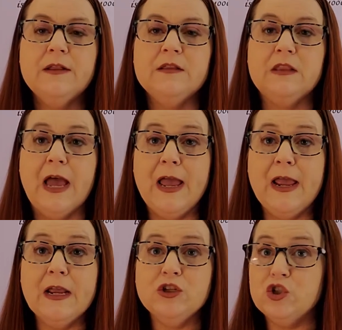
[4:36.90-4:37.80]

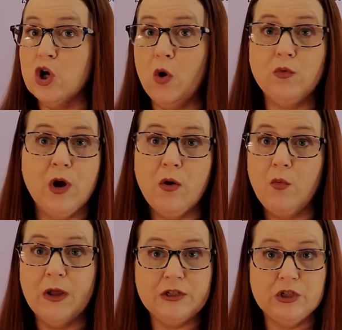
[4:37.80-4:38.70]
They don't know
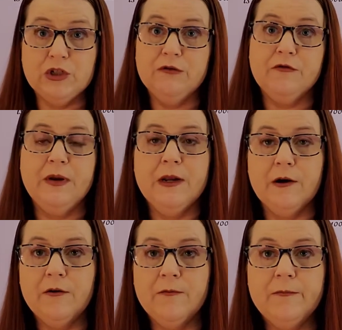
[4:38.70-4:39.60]
what to do from
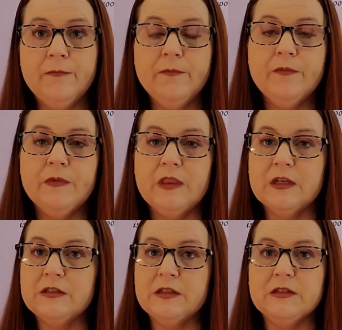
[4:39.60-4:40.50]
here.
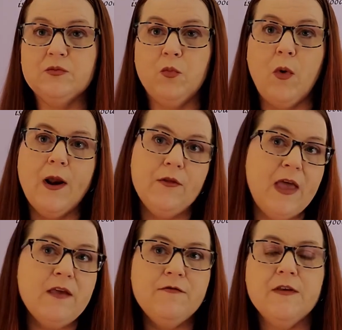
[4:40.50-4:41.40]
This is where
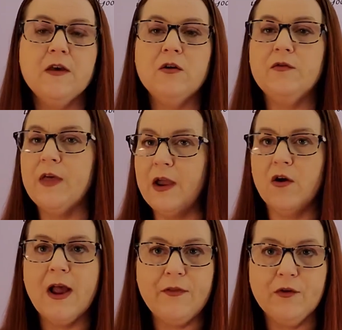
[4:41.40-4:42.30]
they feel they
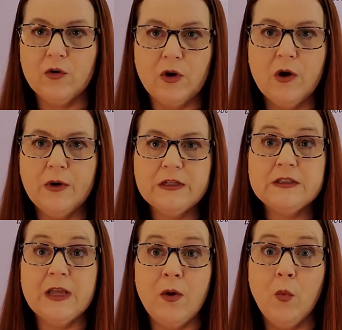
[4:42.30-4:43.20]
are at their
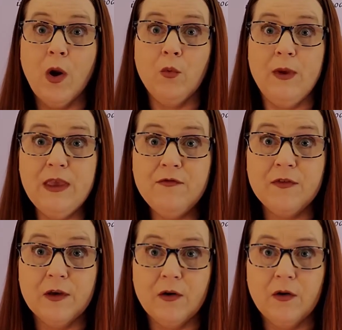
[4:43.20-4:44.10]
lowest, and where we
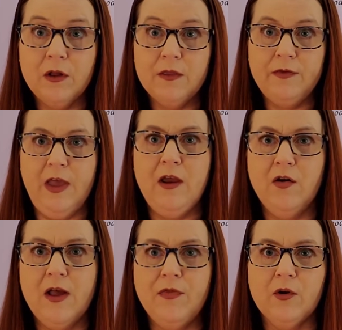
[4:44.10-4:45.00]
feel they
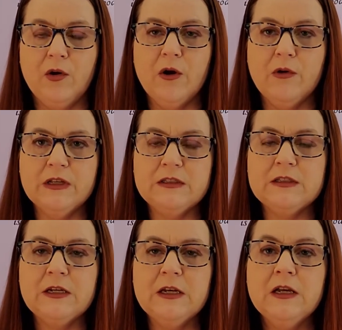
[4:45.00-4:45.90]
are at their lowest.